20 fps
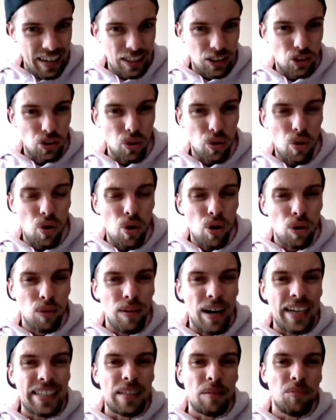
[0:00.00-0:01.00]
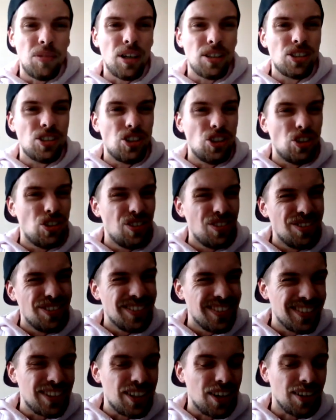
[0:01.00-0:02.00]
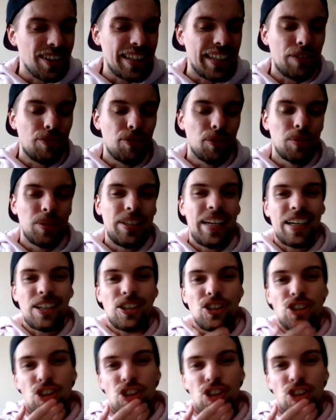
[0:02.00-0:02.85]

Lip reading: it's alright. I'm not cutting it from the deck